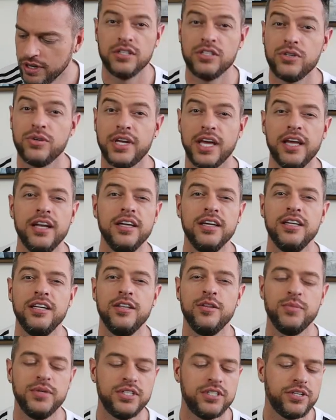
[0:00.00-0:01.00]
So getting
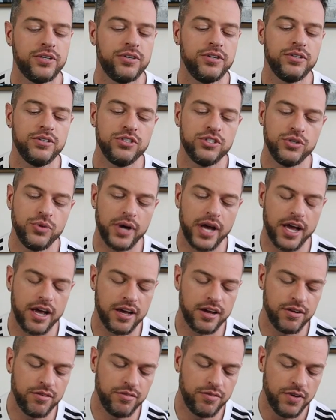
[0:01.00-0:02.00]
into the materials, you
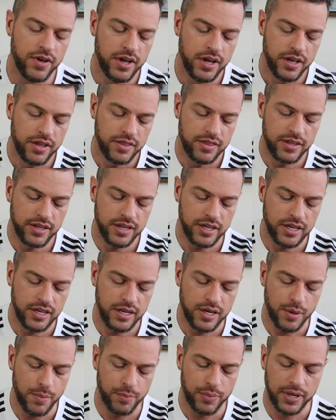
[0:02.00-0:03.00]
have
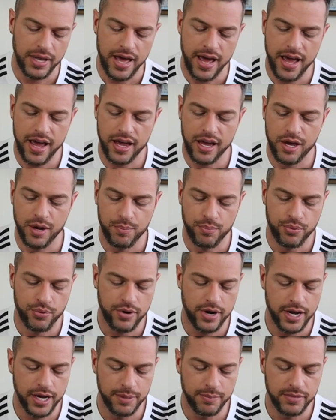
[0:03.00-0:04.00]
the black
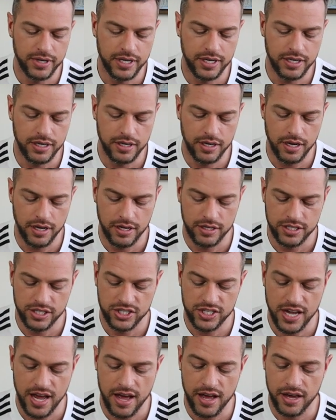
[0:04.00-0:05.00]
Prime Knit
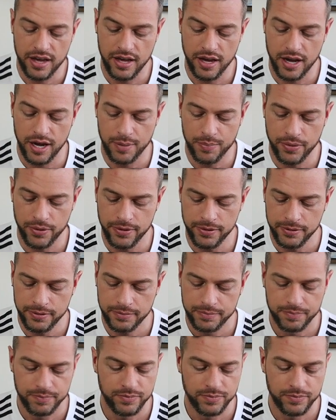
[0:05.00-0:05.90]
sock upper,